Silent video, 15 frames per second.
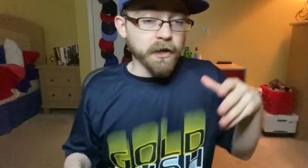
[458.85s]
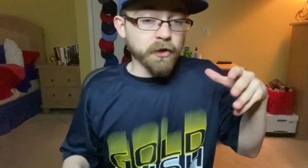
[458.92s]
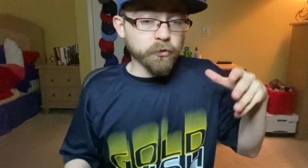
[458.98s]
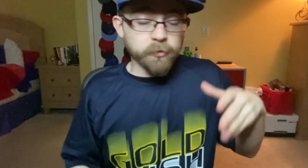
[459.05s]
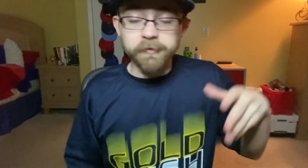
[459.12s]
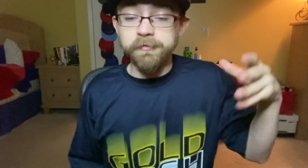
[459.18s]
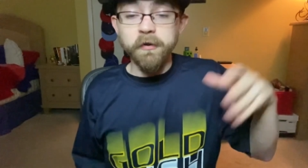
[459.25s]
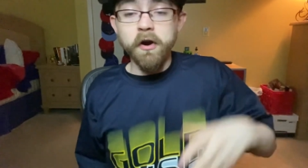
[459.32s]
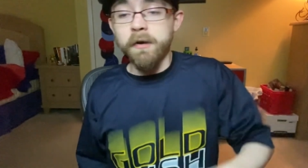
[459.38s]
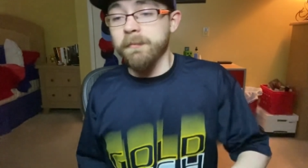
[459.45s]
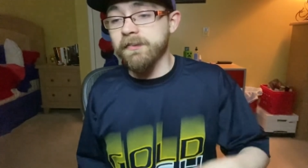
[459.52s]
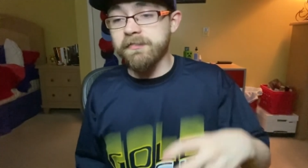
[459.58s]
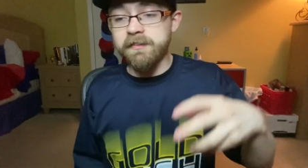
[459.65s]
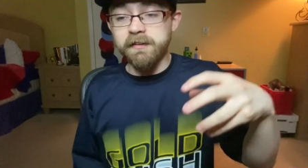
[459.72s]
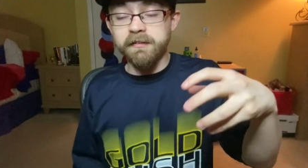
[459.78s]
Chris
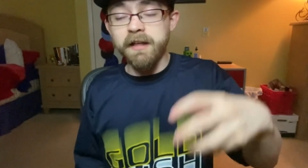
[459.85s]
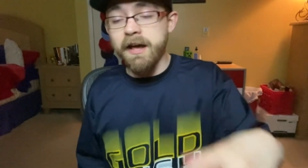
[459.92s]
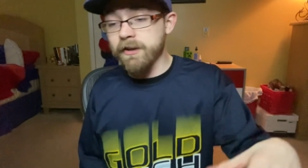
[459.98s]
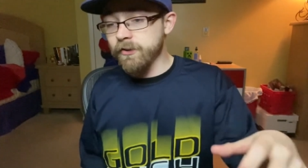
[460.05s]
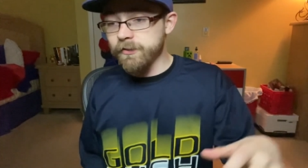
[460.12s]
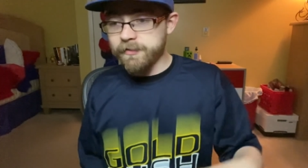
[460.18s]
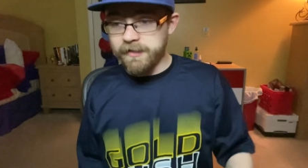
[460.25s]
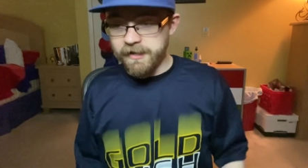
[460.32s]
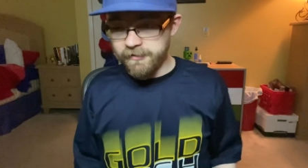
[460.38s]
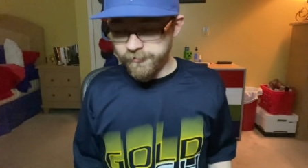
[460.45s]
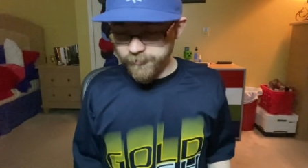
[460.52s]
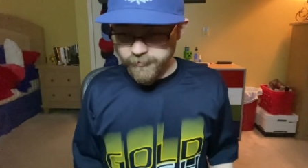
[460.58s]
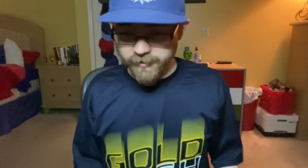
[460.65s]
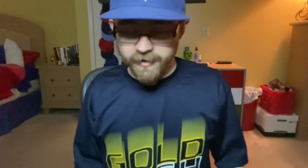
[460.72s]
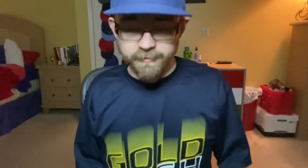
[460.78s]
Armas did a lot of good things
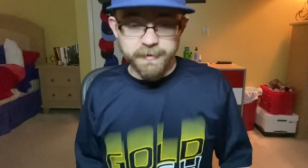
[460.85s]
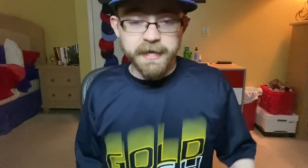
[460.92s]
for them.